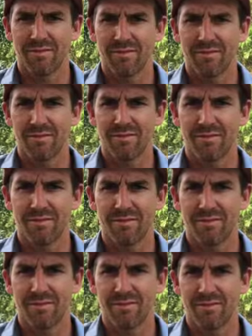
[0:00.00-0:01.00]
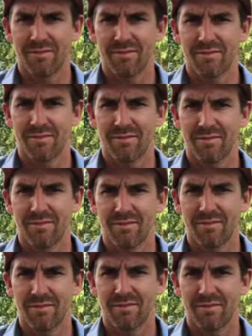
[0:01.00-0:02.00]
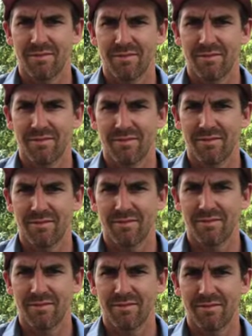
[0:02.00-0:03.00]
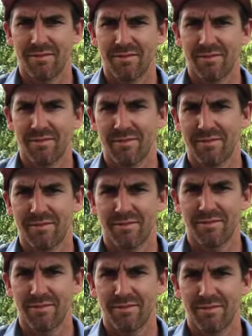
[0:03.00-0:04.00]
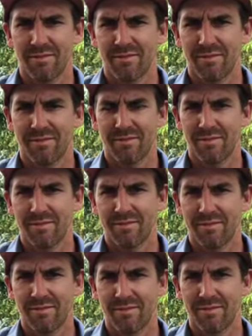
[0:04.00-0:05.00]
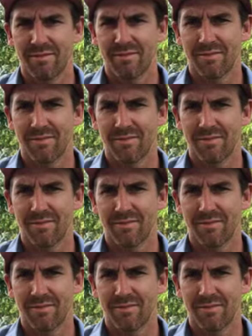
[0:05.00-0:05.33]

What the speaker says: No words are spoken by the person on screen.